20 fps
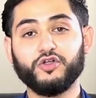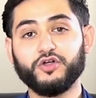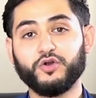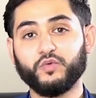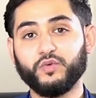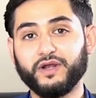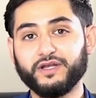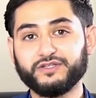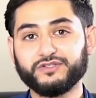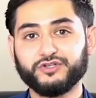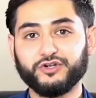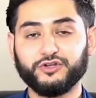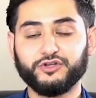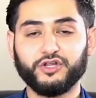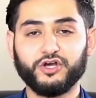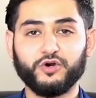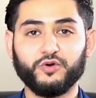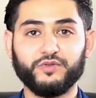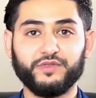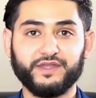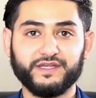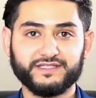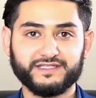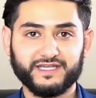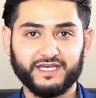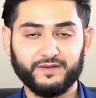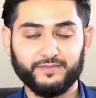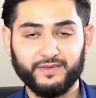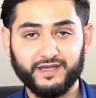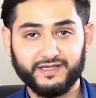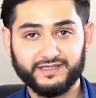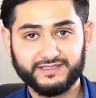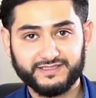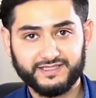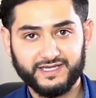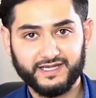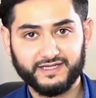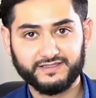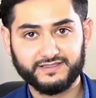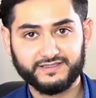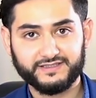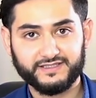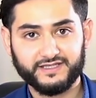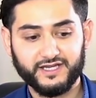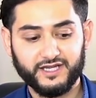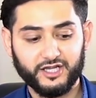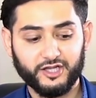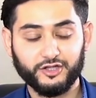the rates are low, this can make sense.